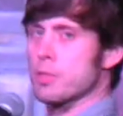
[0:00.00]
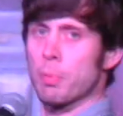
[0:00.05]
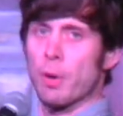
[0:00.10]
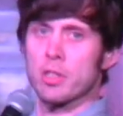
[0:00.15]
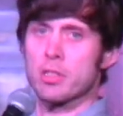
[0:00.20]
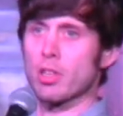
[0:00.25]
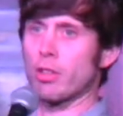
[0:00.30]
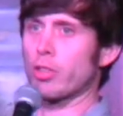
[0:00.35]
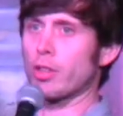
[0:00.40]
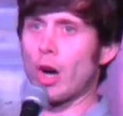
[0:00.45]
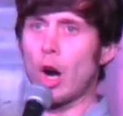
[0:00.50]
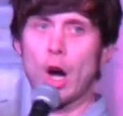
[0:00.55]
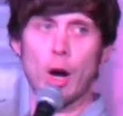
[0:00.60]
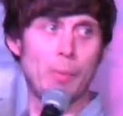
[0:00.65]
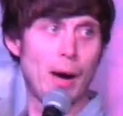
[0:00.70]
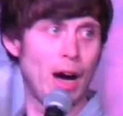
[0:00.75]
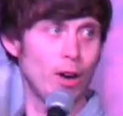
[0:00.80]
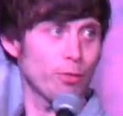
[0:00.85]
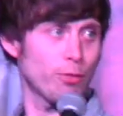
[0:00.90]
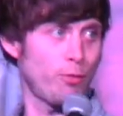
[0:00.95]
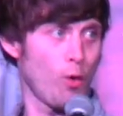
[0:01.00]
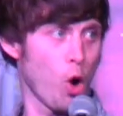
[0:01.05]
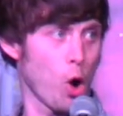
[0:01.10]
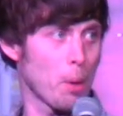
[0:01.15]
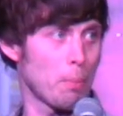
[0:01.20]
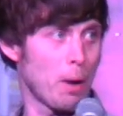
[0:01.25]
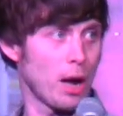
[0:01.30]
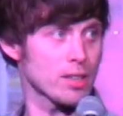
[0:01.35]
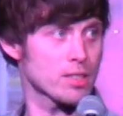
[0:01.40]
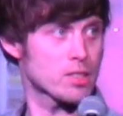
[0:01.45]
was supposed to throw them out
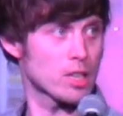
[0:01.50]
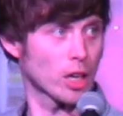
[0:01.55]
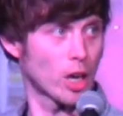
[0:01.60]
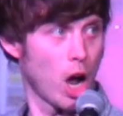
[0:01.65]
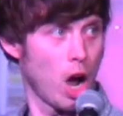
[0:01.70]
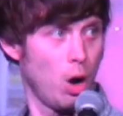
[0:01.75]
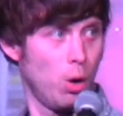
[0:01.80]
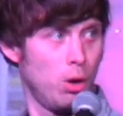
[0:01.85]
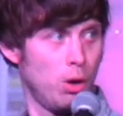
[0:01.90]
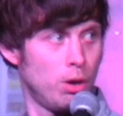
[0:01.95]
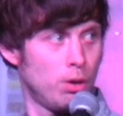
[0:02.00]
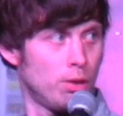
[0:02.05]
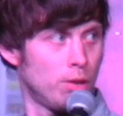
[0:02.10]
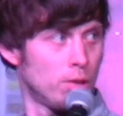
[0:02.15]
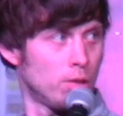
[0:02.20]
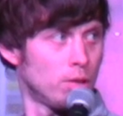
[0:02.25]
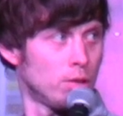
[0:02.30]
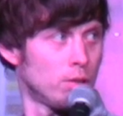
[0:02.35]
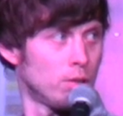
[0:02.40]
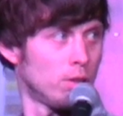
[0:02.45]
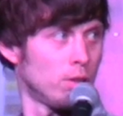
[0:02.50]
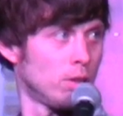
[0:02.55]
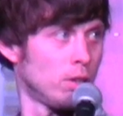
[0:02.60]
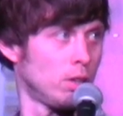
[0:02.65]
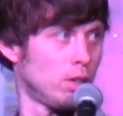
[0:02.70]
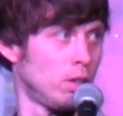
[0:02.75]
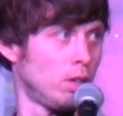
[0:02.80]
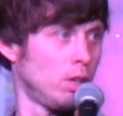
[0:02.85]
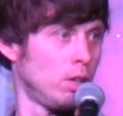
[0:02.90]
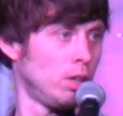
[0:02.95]
four months ago.
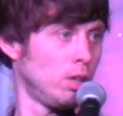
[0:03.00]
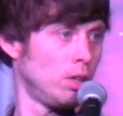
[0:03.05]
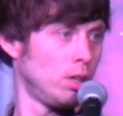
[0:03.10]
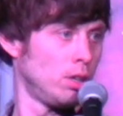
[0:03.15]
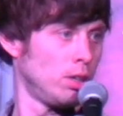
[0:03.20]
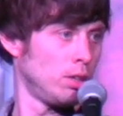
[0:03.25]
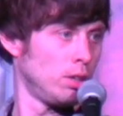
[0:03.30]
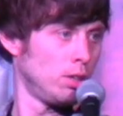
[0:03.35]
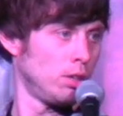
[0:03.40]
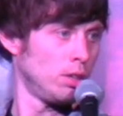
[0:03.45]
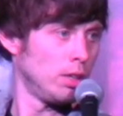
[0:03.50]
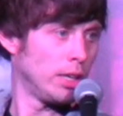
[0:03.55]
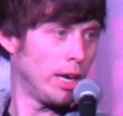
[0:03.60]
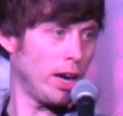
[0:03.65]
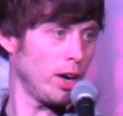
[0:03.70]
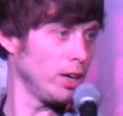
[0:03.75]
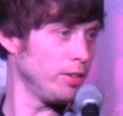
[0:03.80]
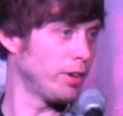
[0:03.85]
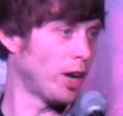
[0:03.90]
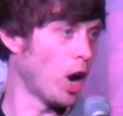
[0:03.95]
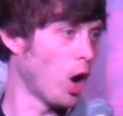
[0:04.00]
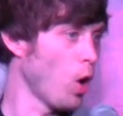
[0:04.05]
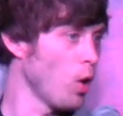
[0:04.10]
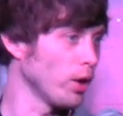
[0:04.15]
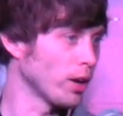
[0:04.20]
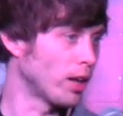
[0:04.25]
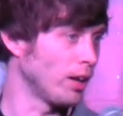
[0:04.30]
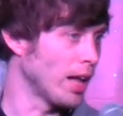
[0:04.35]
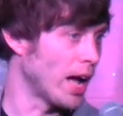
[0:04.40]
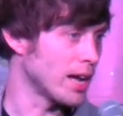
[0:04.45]
I don't even
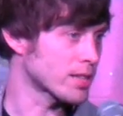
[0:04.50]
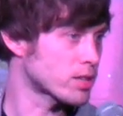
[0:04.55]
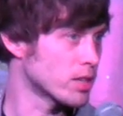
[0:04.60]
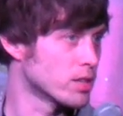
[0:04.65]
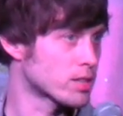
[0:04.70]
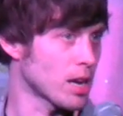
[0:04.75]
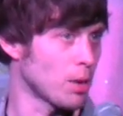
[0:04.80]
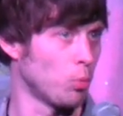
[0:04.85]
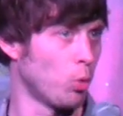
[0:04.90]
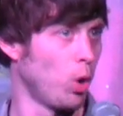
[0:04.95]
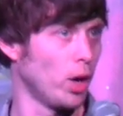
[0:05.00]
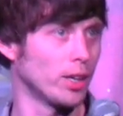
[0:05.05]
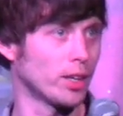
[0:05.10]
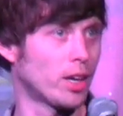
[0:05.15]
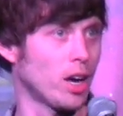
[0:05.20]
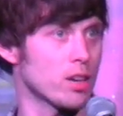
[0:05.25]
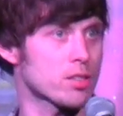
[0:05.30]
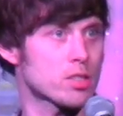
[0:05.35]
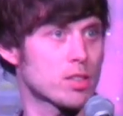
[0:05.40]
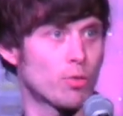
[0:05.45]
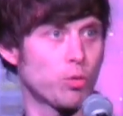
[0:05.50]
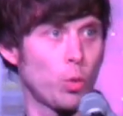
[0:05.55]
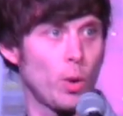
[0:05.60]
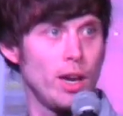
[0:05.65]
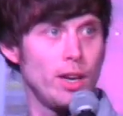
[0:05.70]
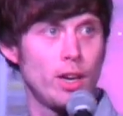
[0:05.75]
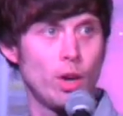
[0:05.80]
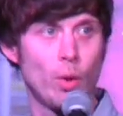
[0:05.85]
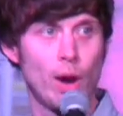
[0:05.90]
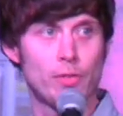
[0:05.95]
own glasses. I'm one gust of
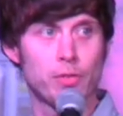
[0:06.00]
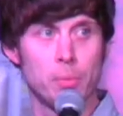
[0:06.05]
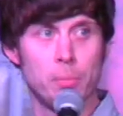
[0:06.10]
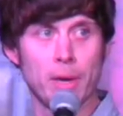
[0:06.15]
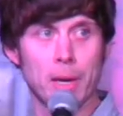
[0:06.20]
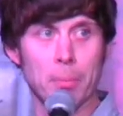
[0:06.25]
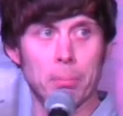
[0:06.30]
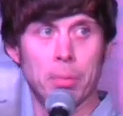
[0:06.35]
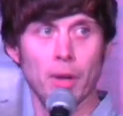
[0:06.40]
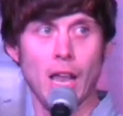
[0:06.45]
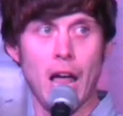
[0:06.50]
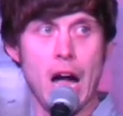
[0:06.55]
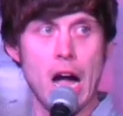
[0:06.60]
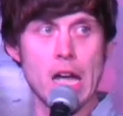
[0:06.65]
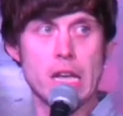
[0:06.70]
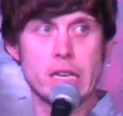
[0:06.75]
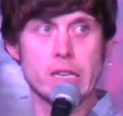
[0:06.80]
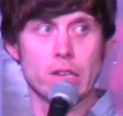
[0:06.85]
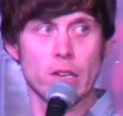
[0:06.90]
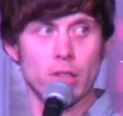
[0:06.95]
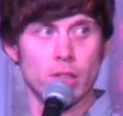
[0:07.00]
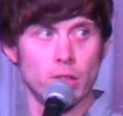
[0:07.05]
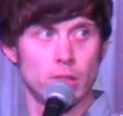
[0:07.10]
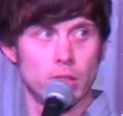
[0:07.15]
wind away from being blind.